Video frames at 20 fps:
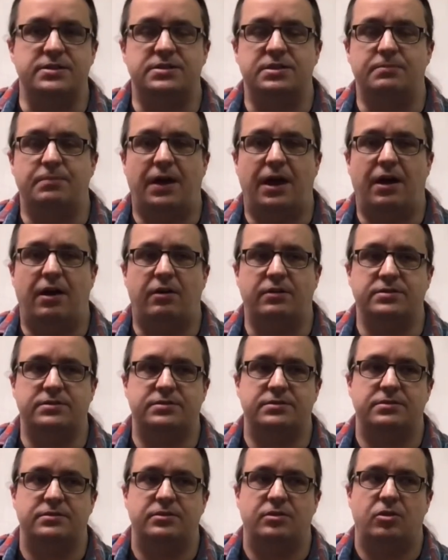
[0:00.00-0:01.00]
about
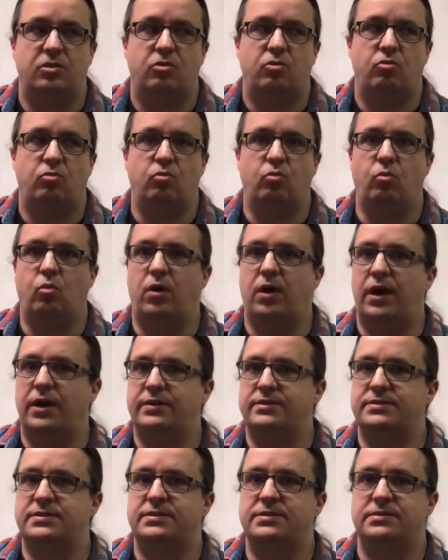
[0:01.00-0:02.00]

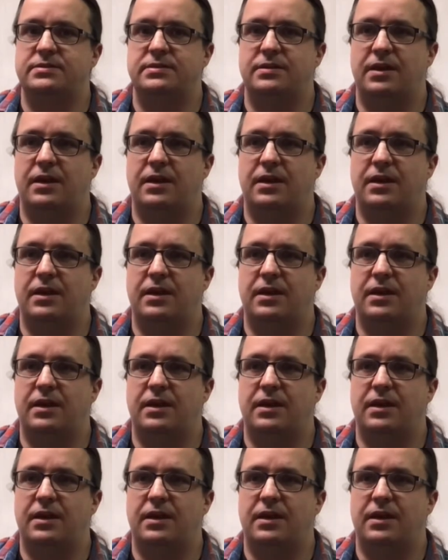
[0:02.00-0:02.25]
what